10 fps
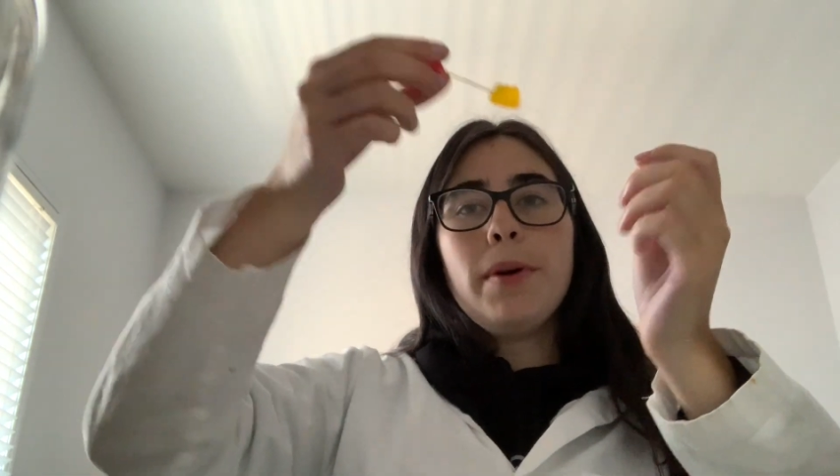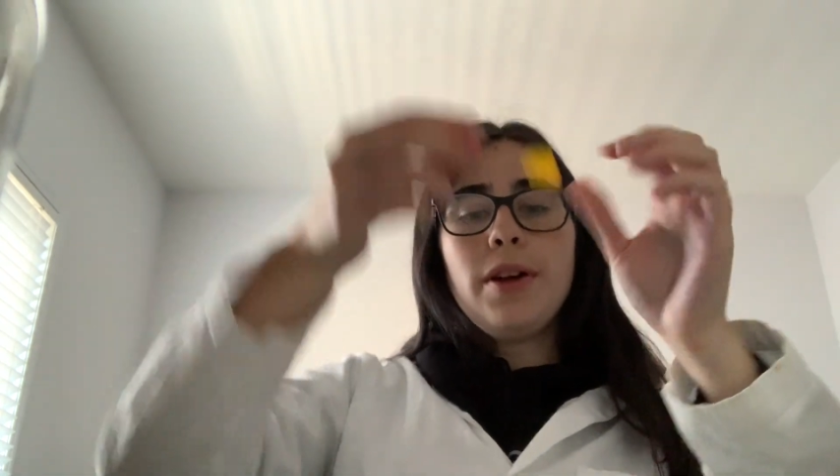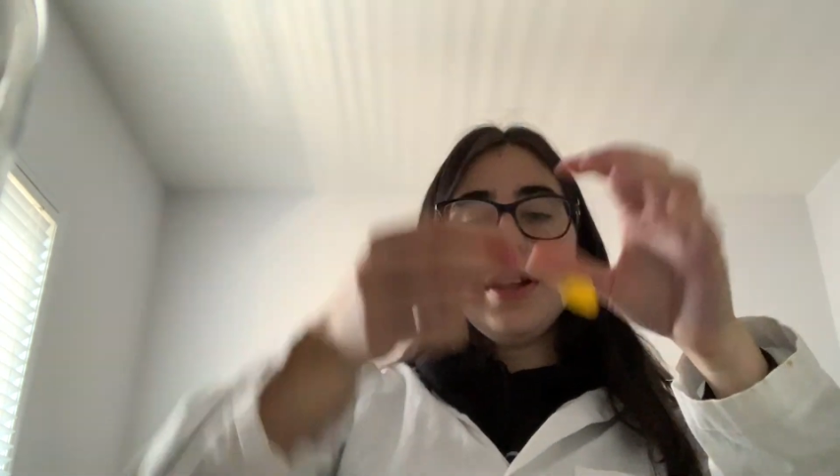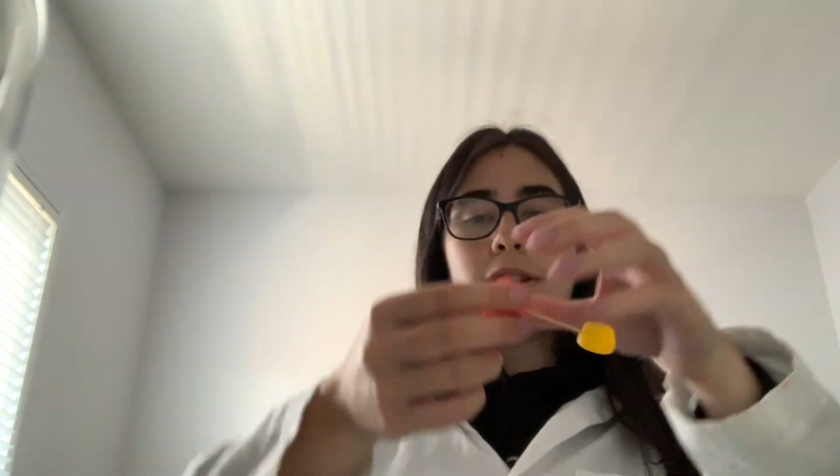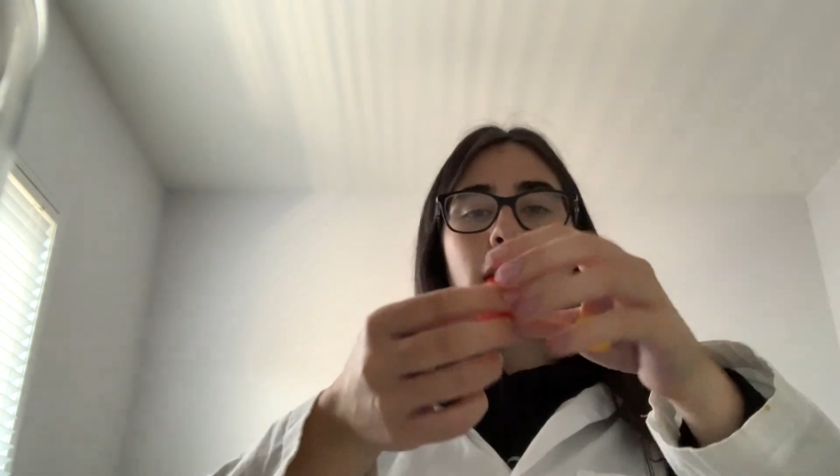
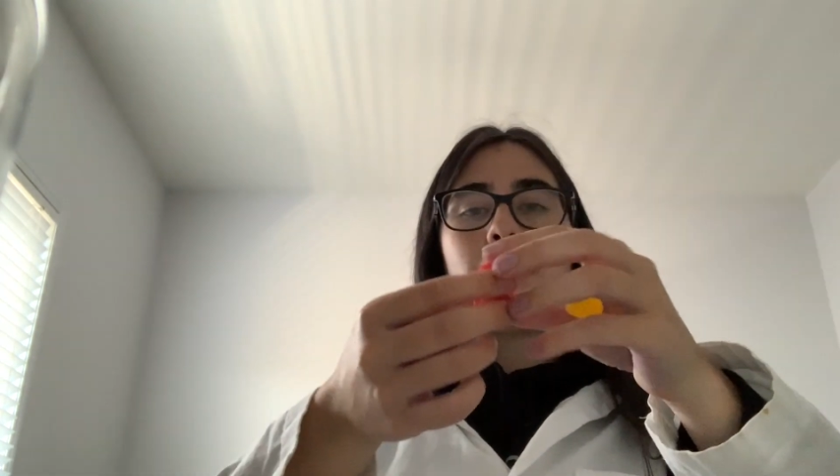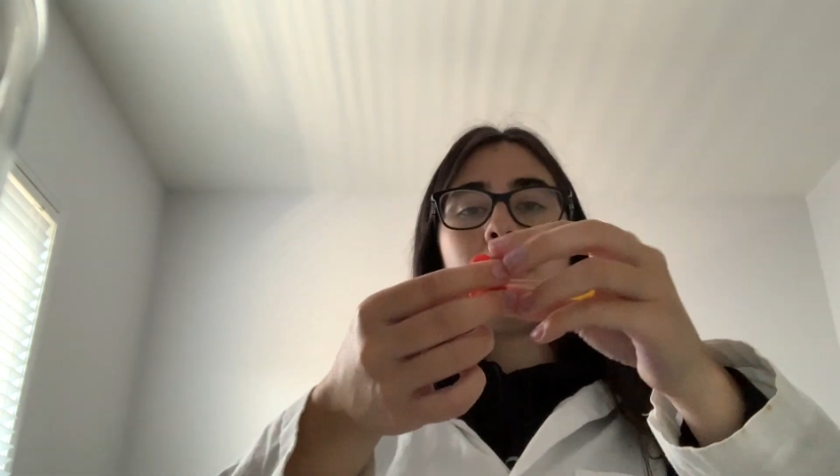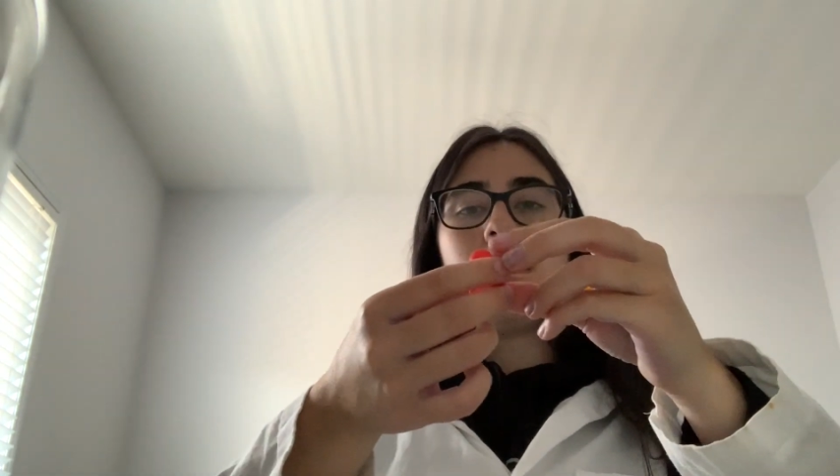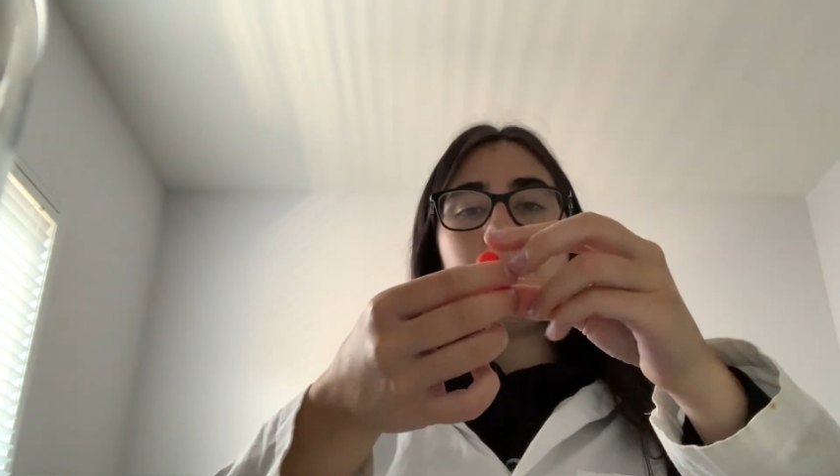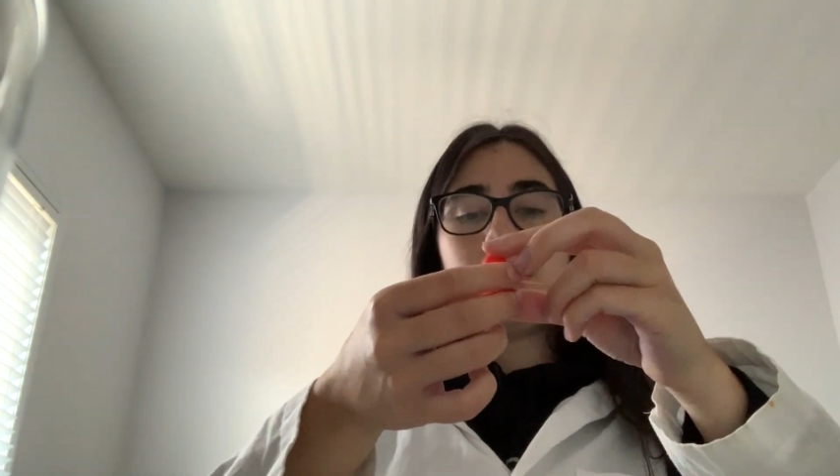bond, and
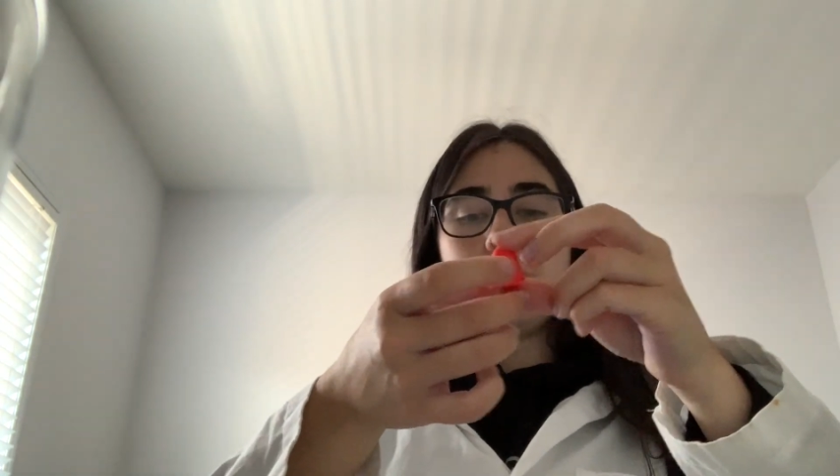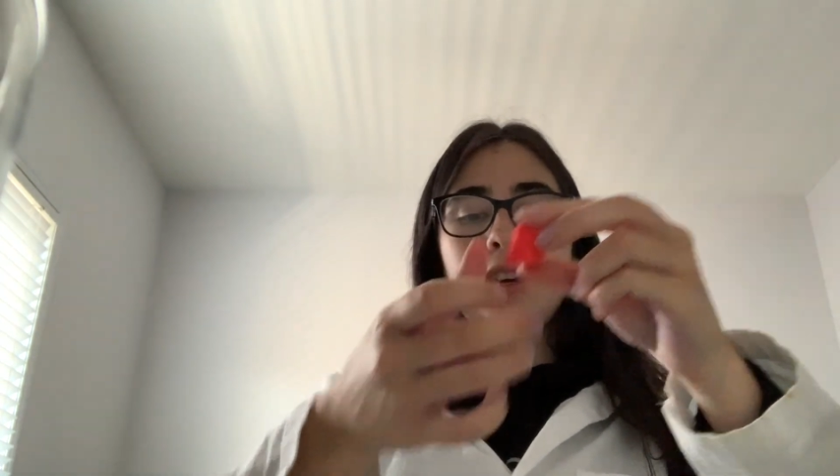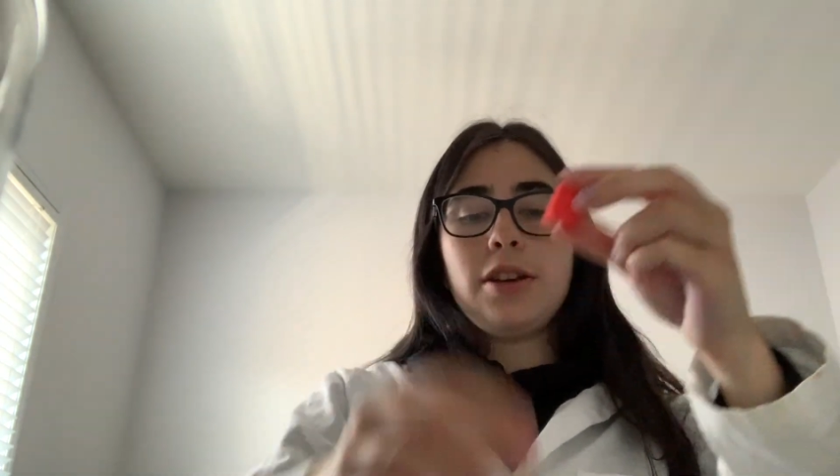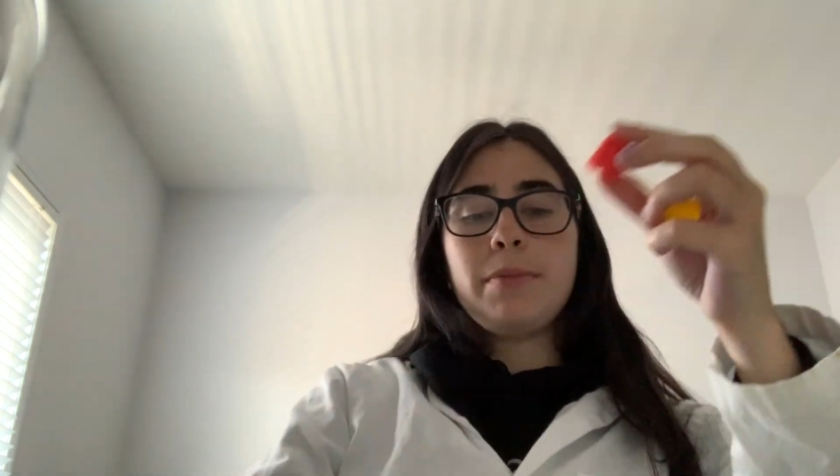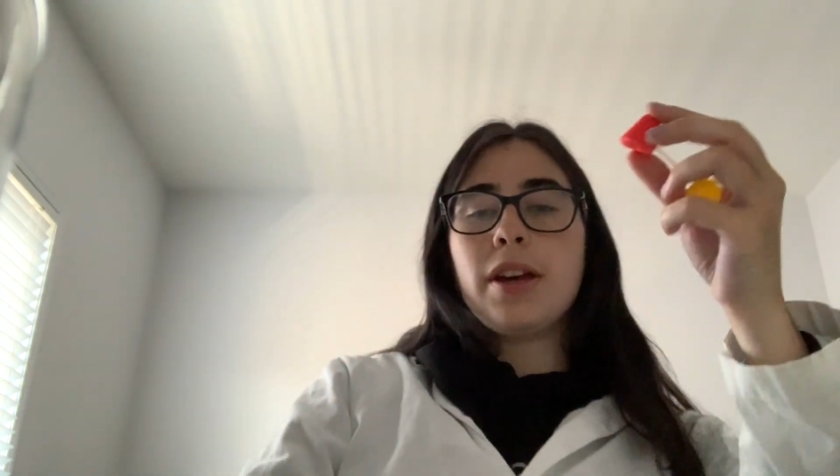then I'm gonna
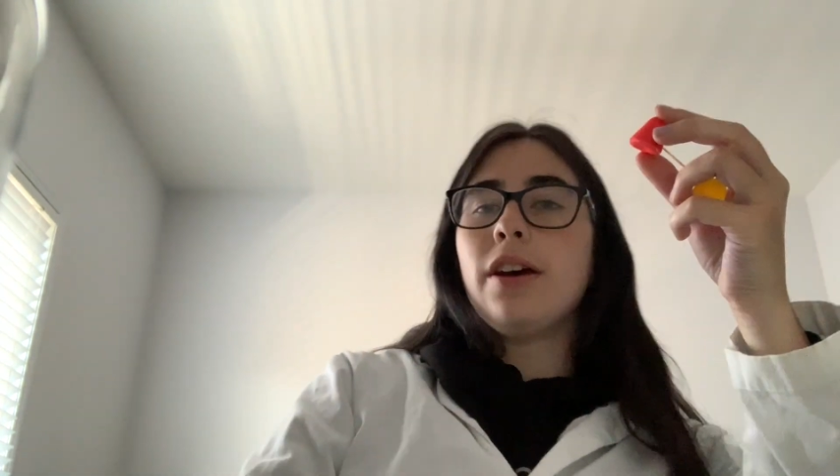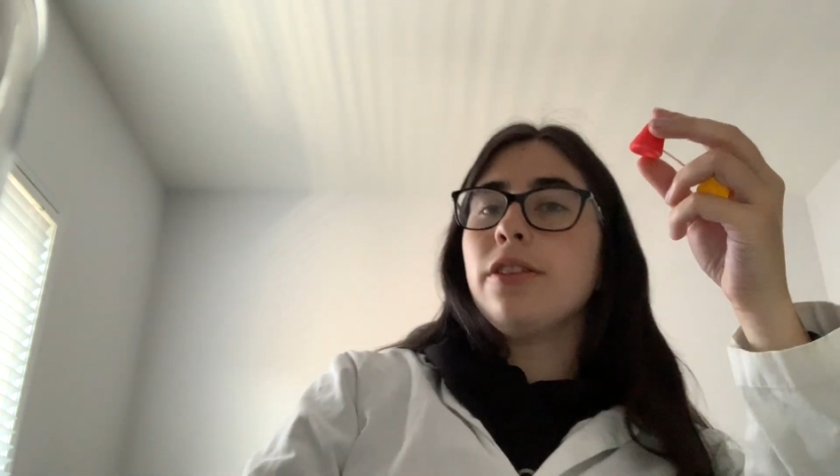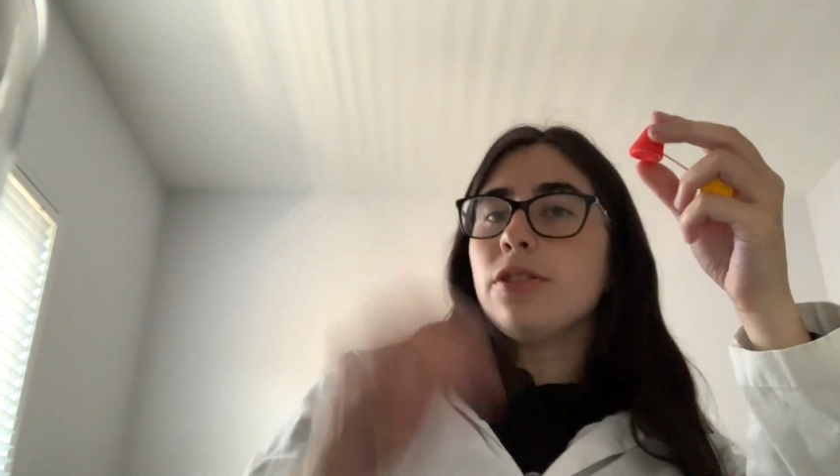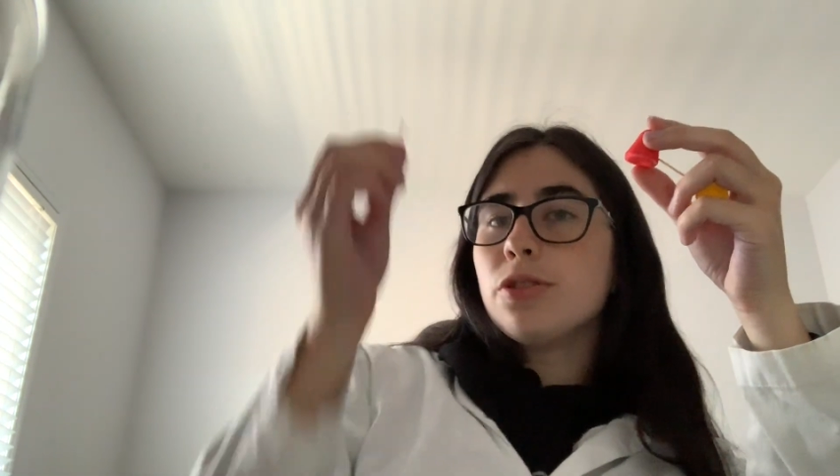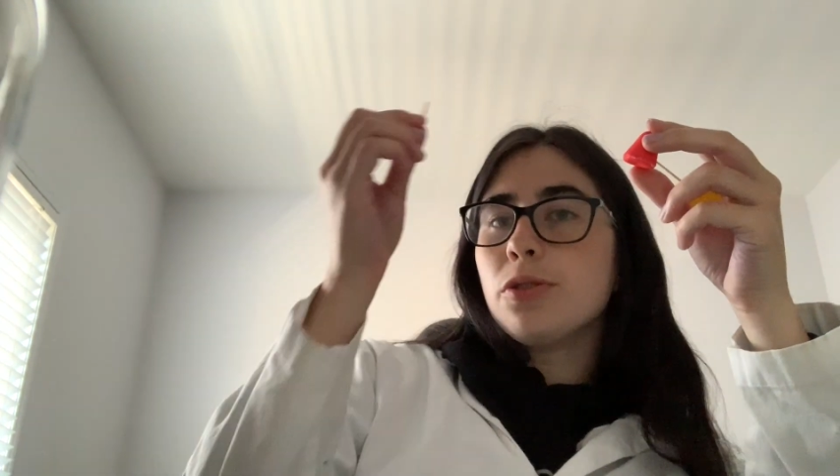take my
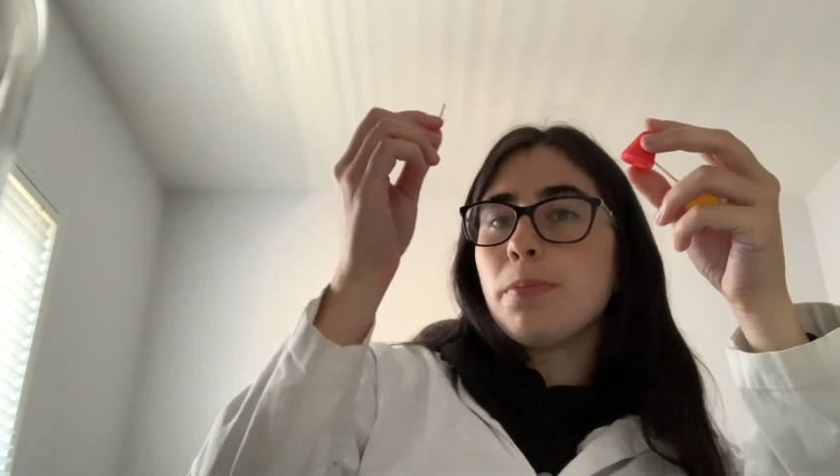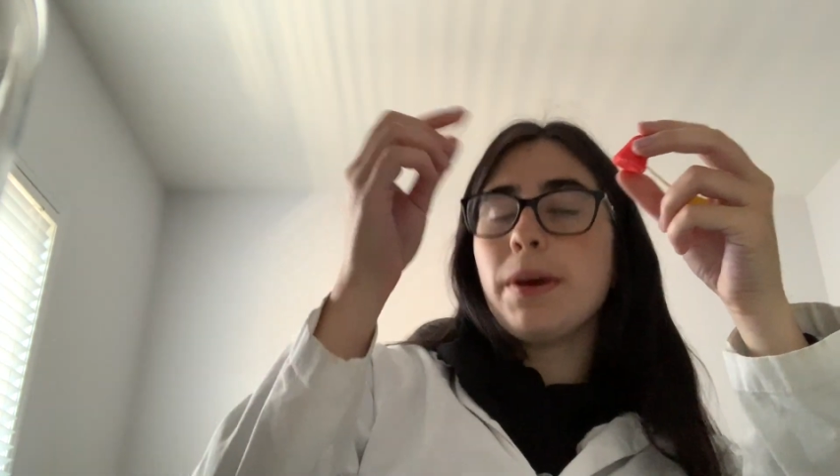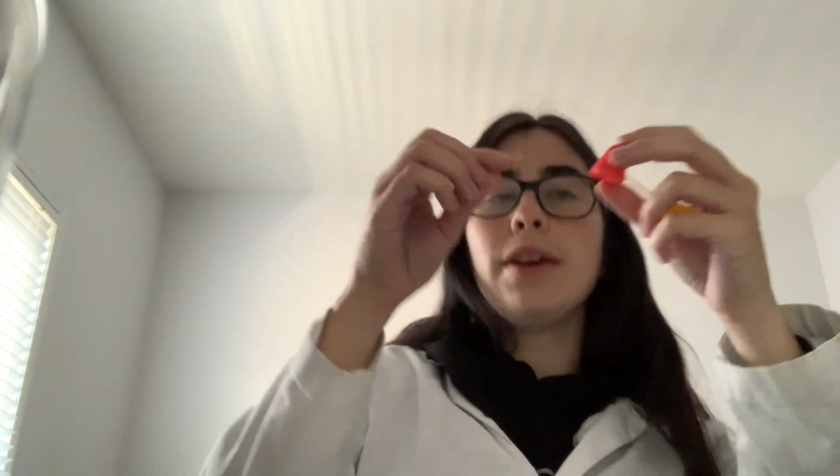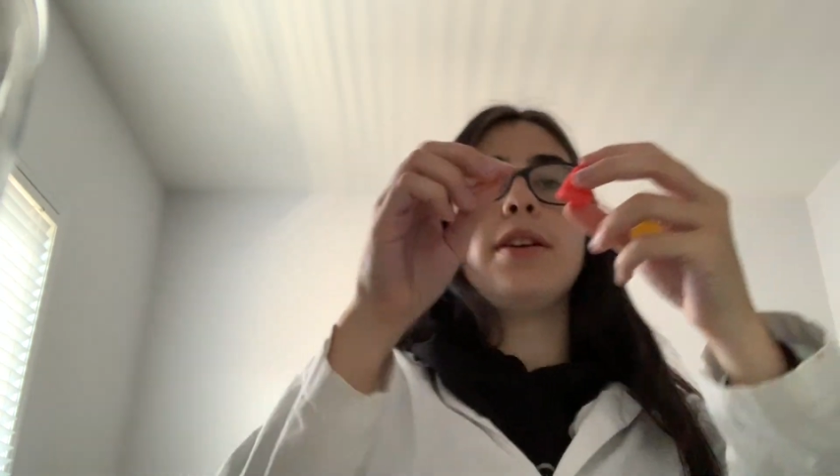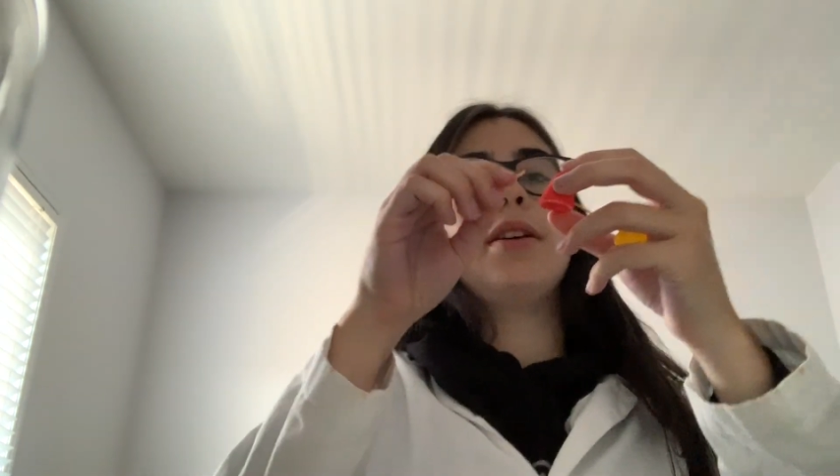other toothpick,